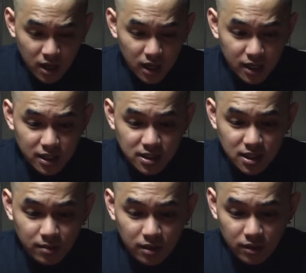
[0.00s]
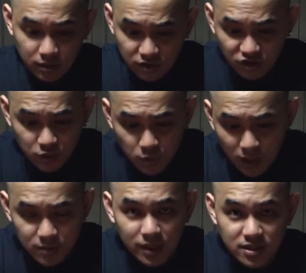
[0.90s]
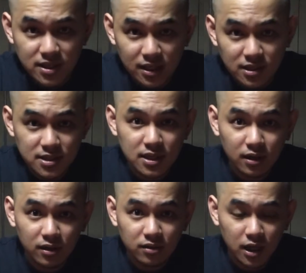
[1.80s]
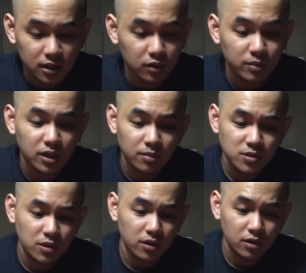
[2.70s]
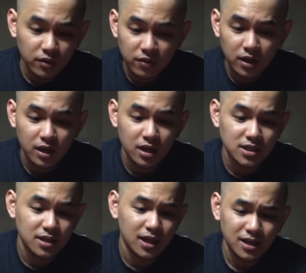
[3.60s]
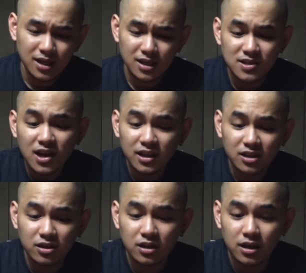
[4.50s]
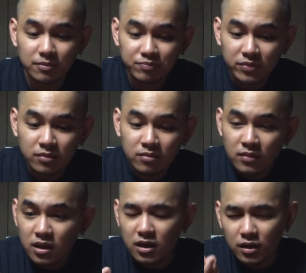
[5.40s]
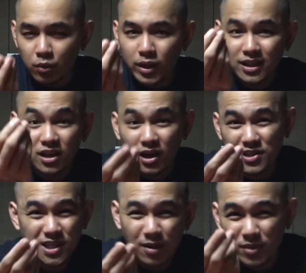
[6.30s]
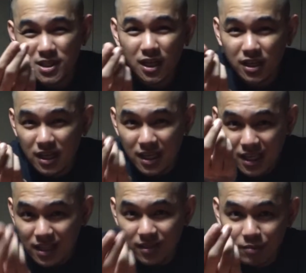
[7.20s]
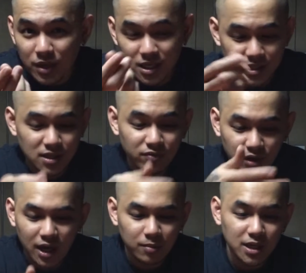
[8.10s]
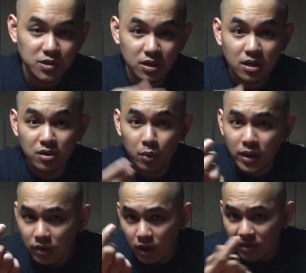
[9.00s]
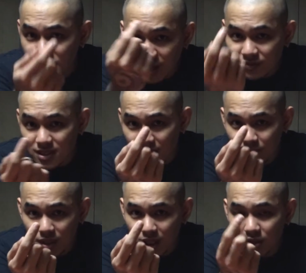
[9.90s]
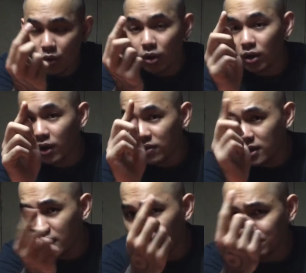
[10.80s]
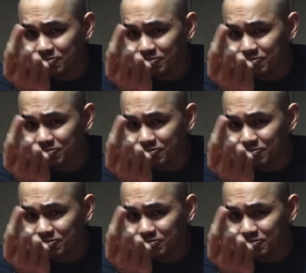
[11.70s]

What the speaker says: It is the juice well is made of stainless steel, not aluminum. So the good thing is that it is not gonna, when it gunks up, it's not gonna eat the base of your atomizer either, whether on the 510 bit or on the